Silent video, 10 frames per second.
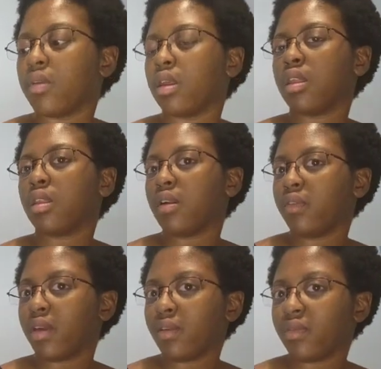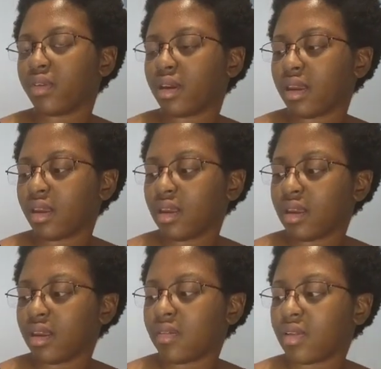It's sulfate-free
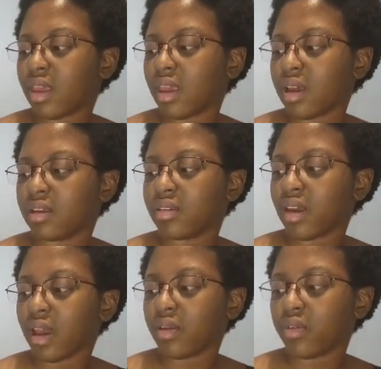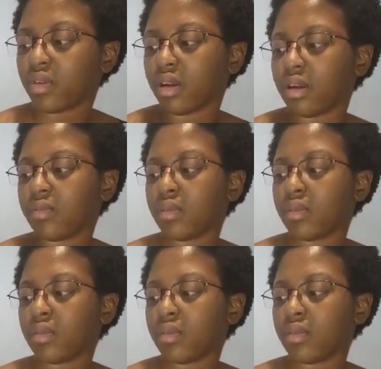and dye-free,